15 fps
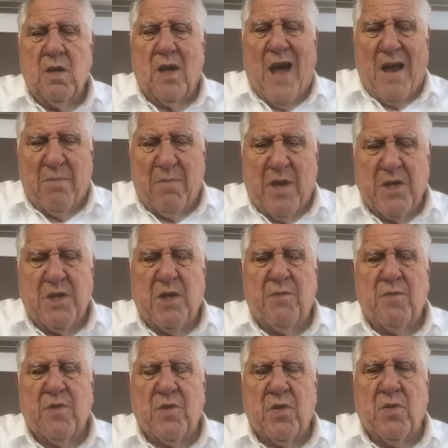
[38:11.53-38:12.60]
God bless you
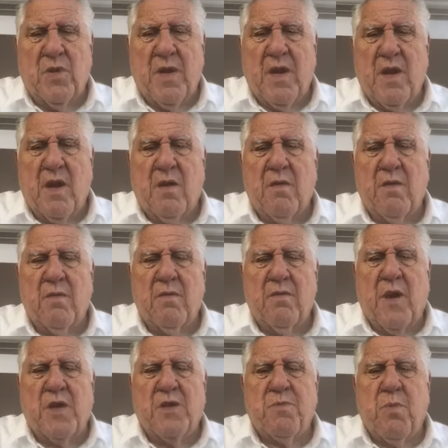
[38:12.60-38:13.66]
for tuning in on
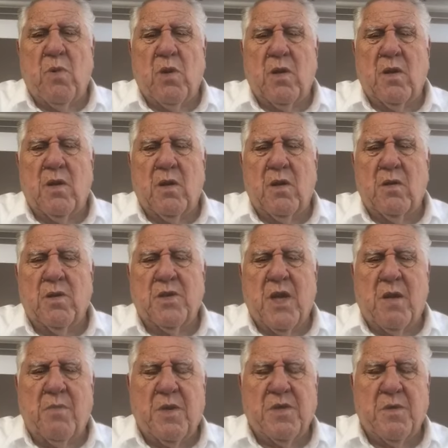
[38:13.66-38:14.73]
Facebook.
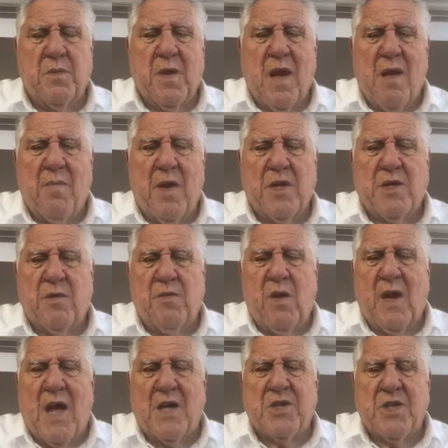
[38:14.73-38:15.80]
Send me some comments. If you
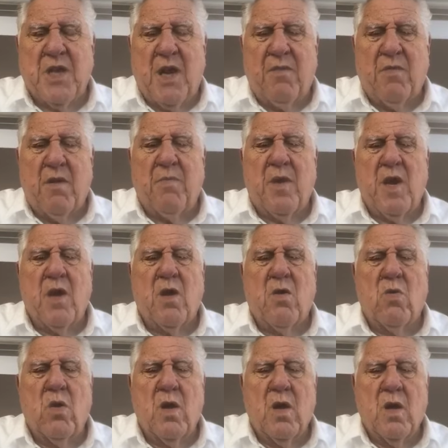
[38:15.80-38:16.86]
got saved, let me
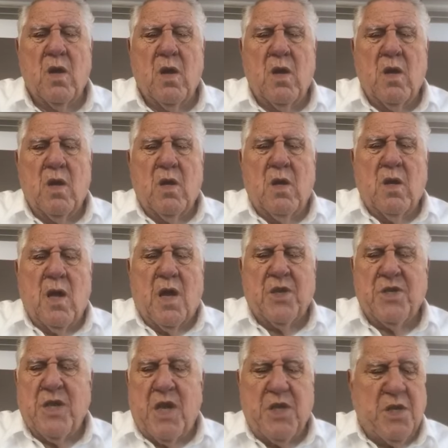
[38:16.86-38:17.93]
know. I'll
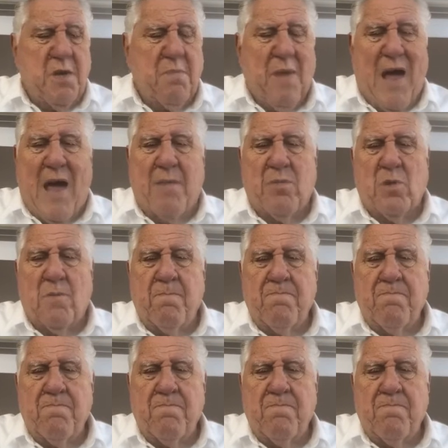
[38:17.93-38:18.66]
send you a Bible.